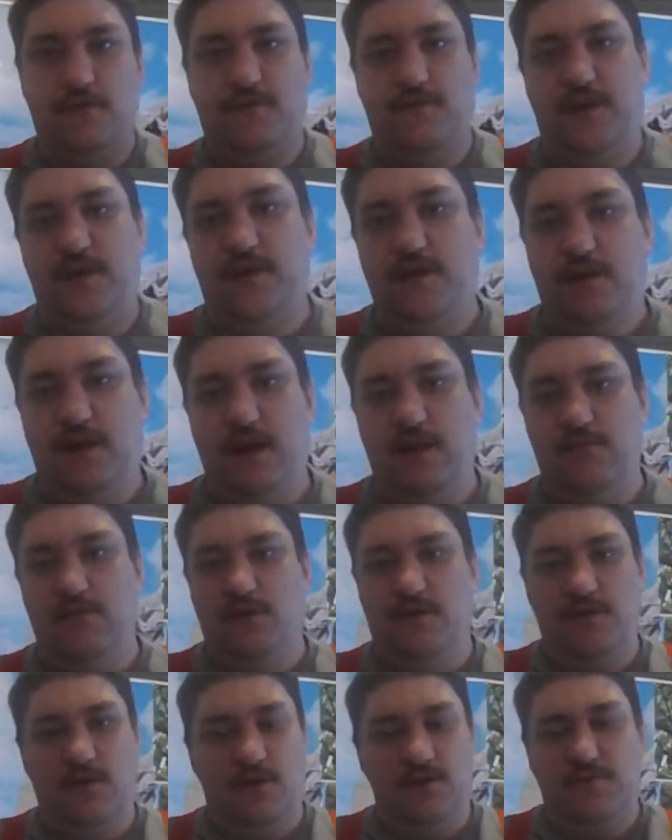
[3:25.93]
video games
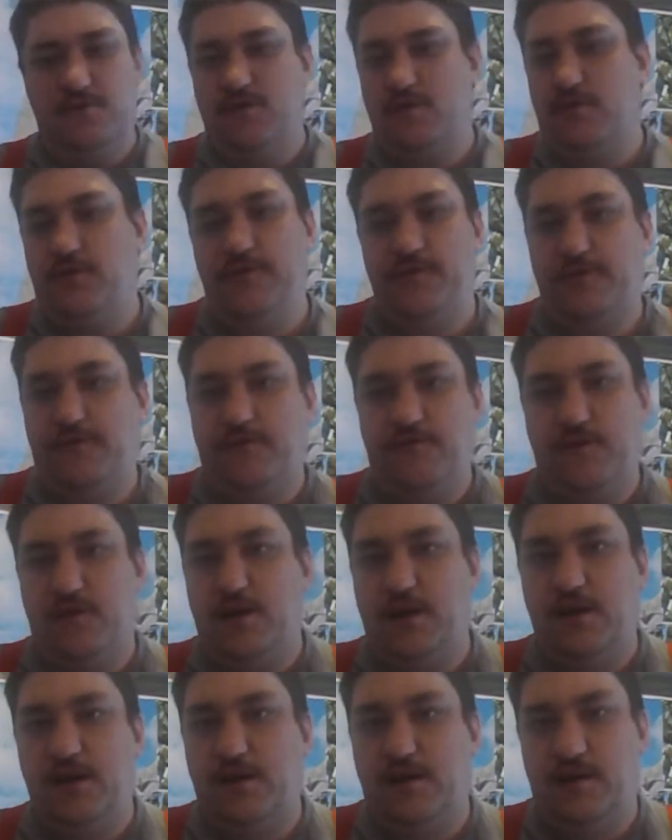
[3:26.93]
are not just for
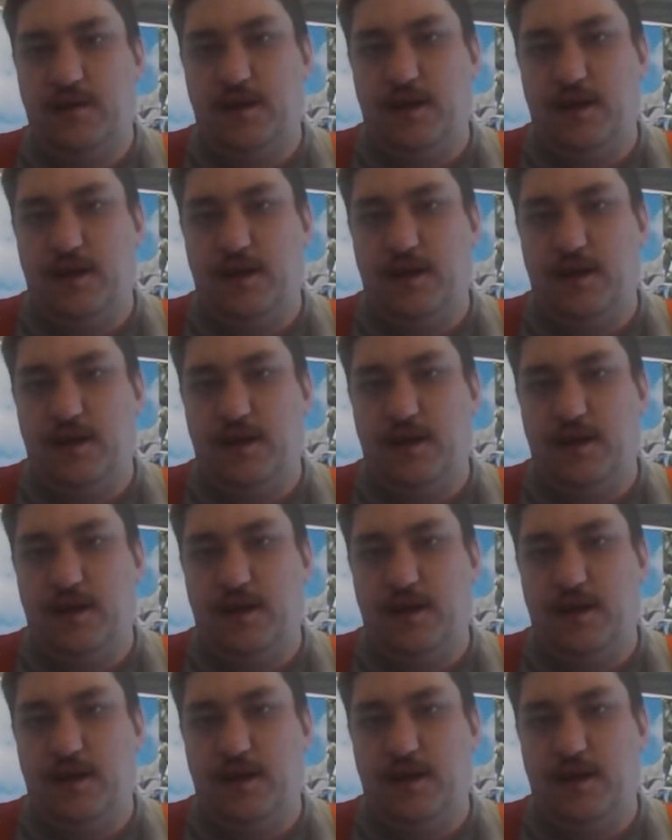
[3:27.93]
kids